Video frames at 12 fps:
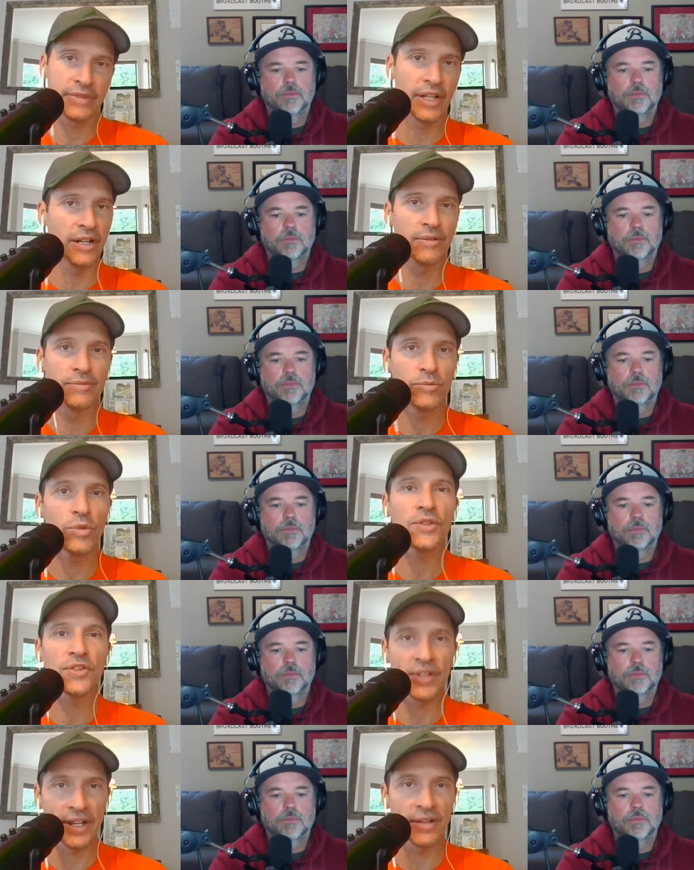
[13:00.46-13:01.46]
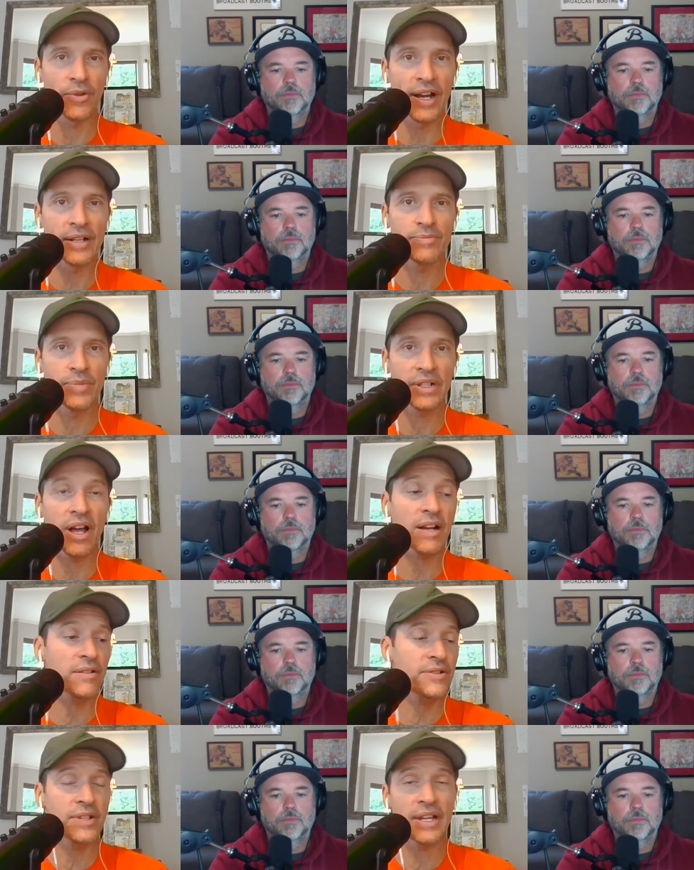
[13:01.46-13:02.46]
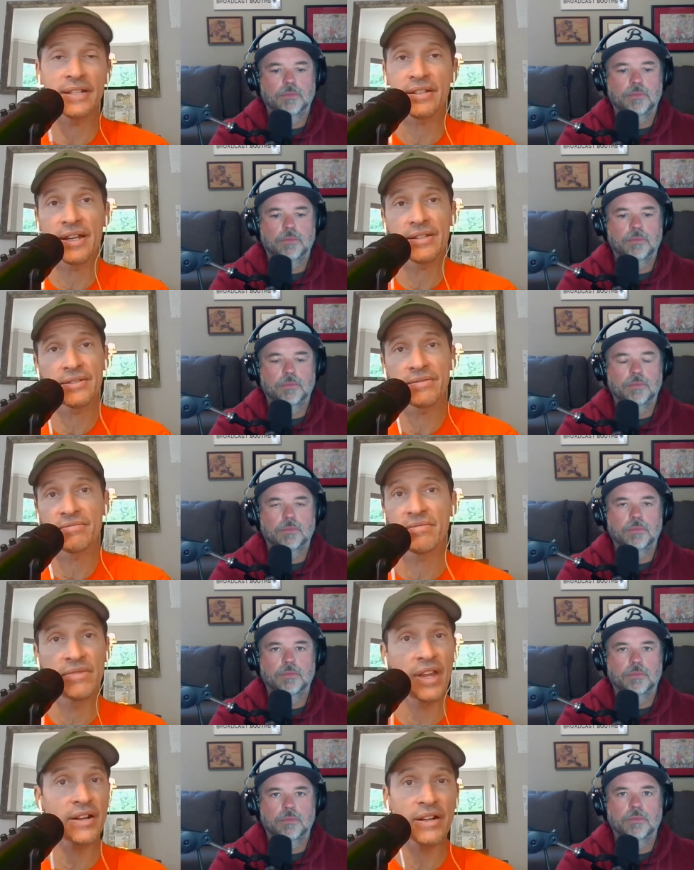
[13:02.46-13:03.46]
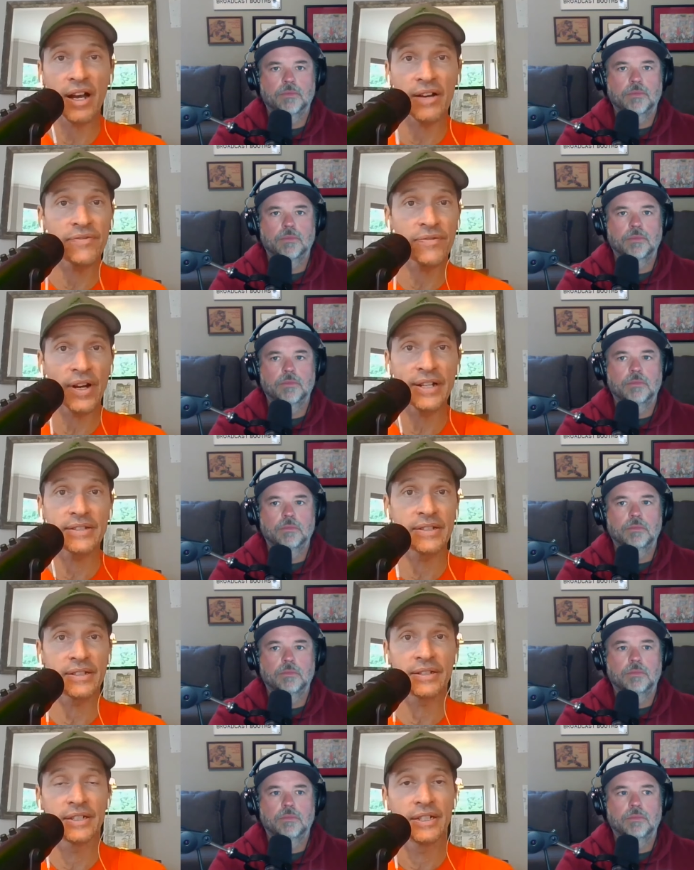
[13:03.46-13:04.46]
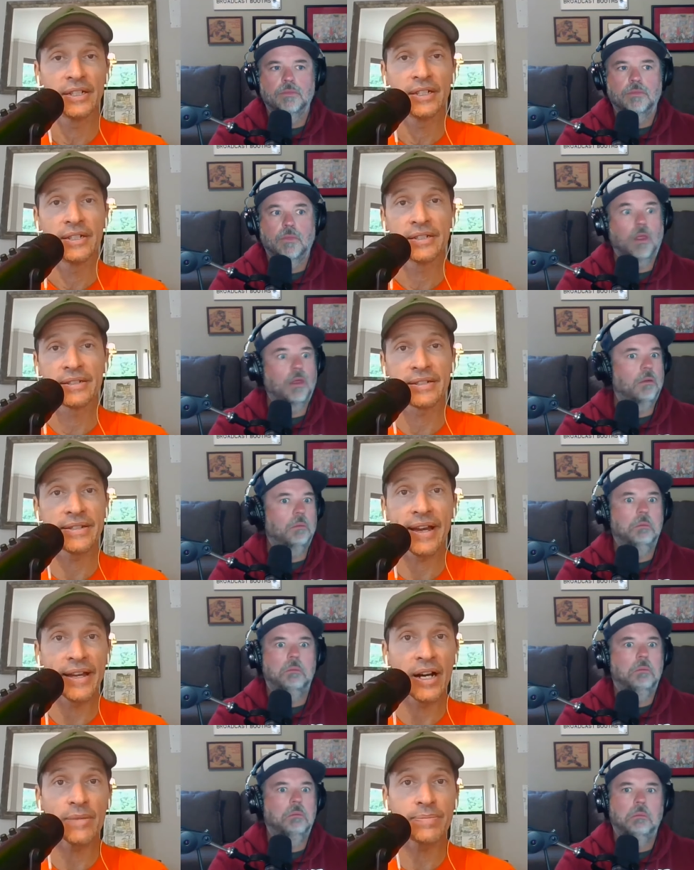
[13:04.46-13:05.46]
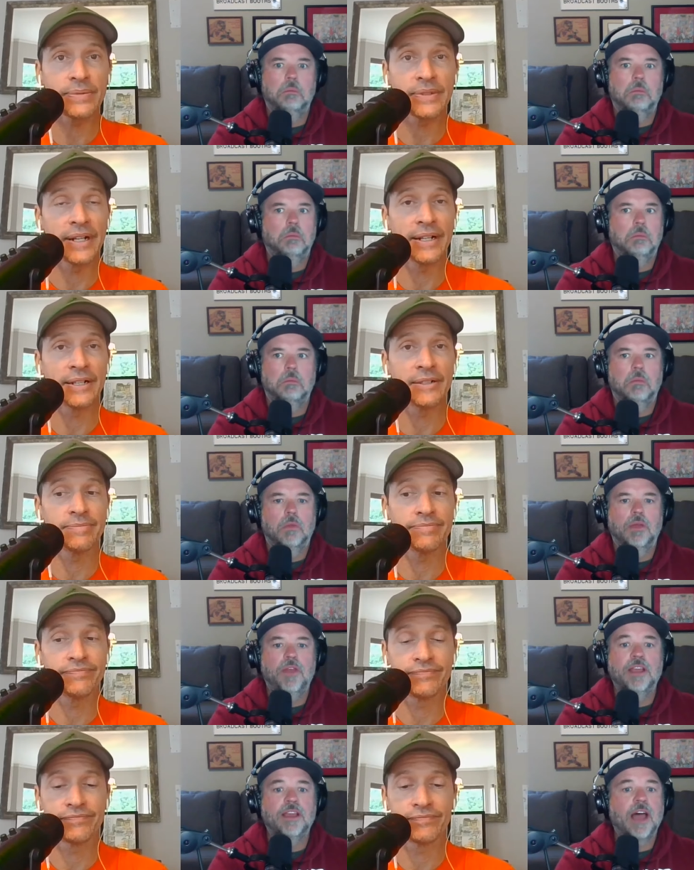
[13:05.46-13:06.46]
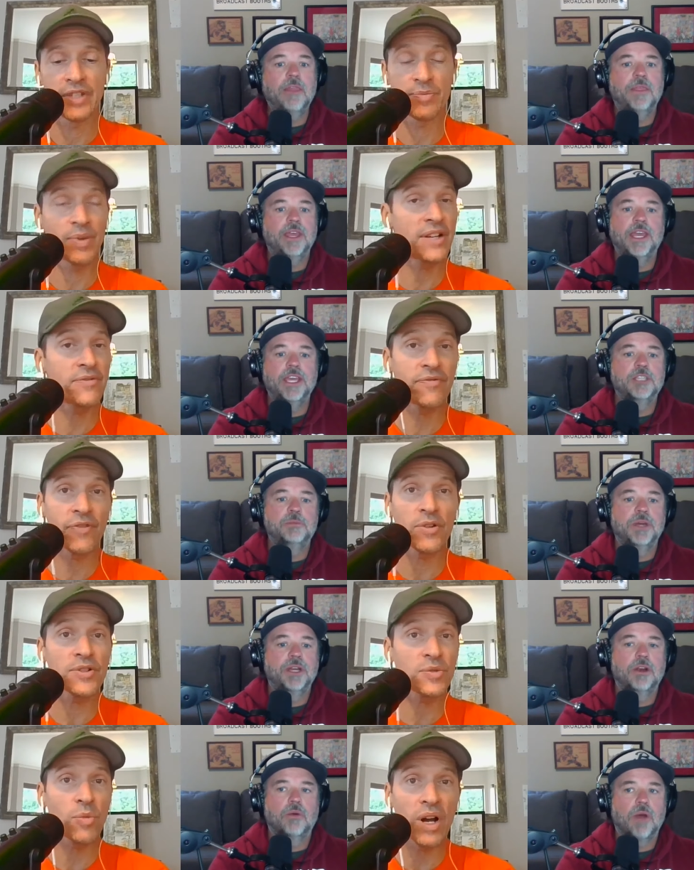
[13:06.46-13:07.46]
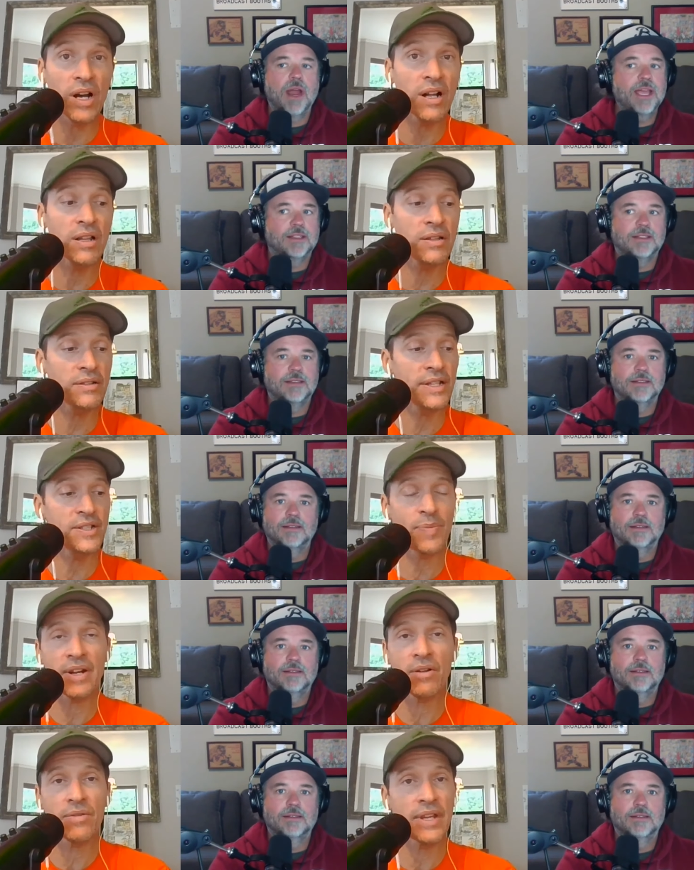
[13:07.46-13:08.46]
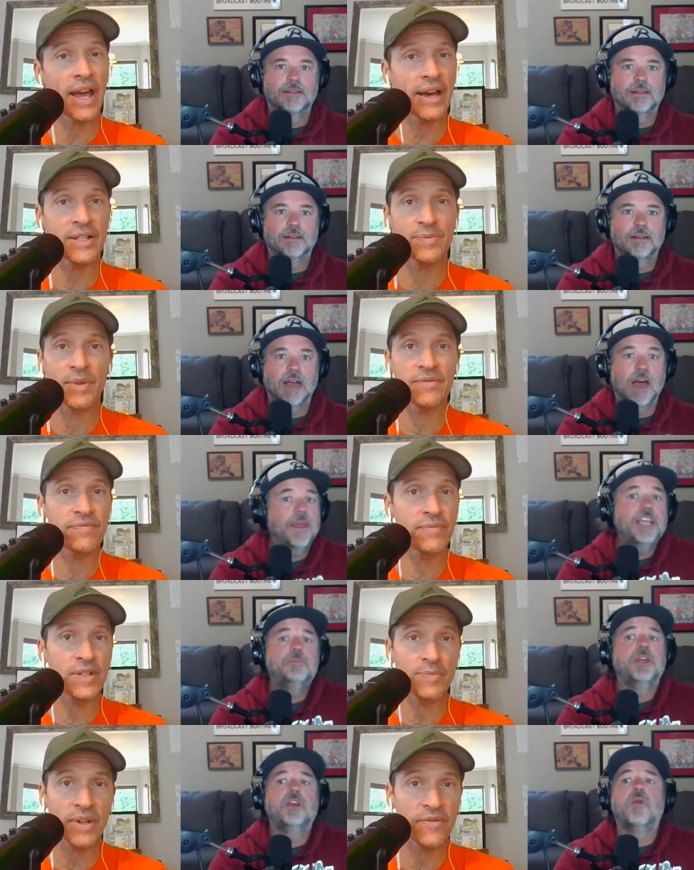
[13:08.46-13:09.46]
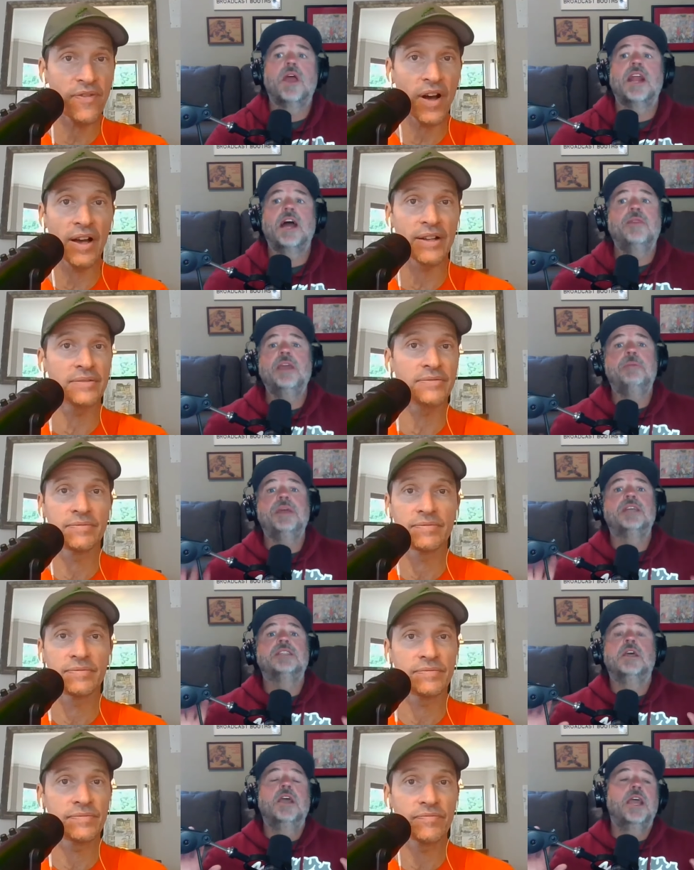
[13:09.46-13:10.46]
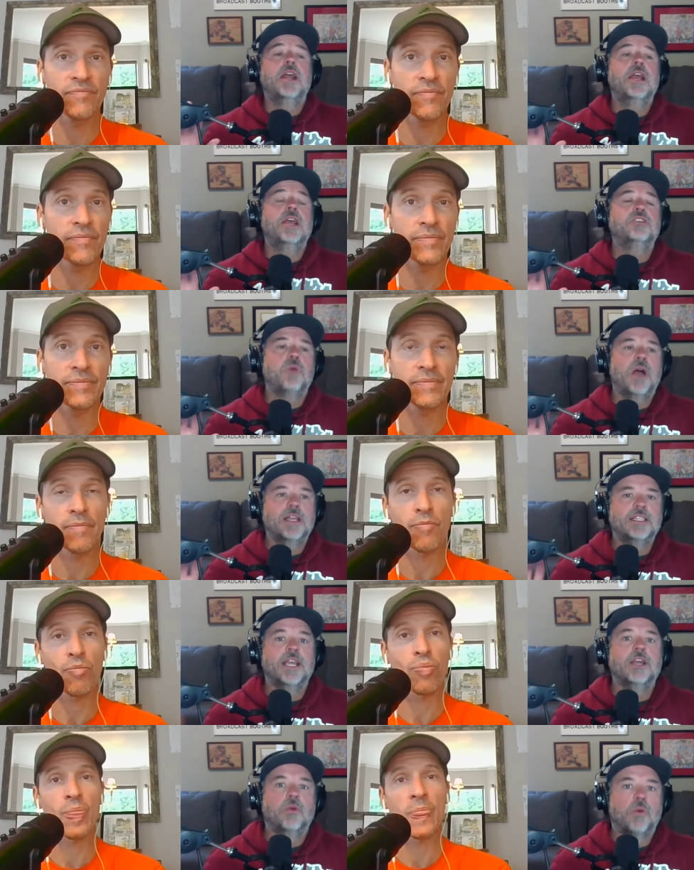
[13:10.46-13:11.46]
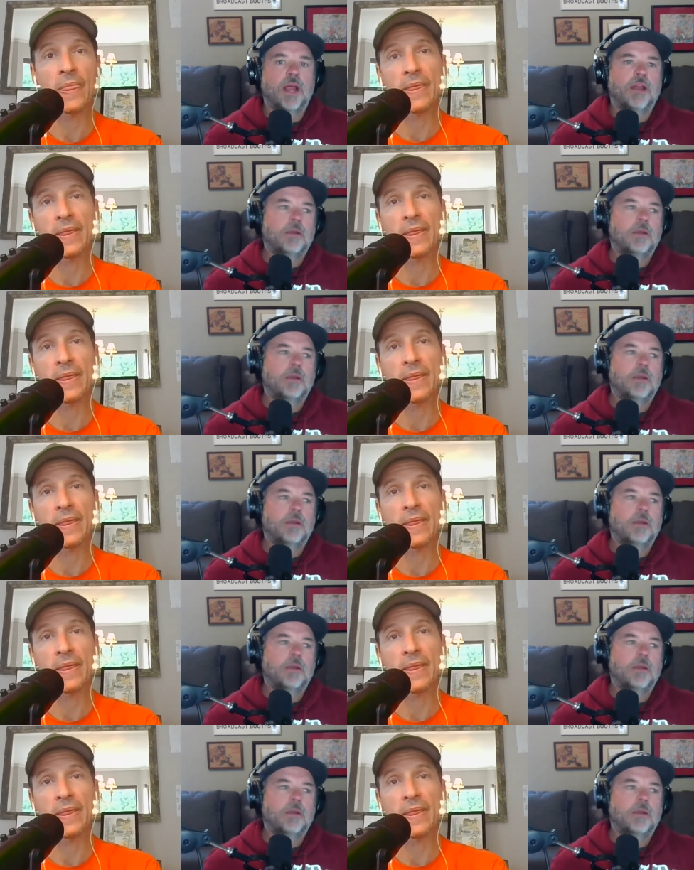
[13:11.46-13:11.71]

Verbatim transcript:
Speaker 1: you know, we'll see, right? But Locklear has has done enough, right, to to stay up.
Speaker 2: Um, I think he's been great. Well.
Speaker 1: He's been, yeah, he's. Been, I think he's, he's been, been great. Playing. I think
Speaker 2: because, and here's why I say great.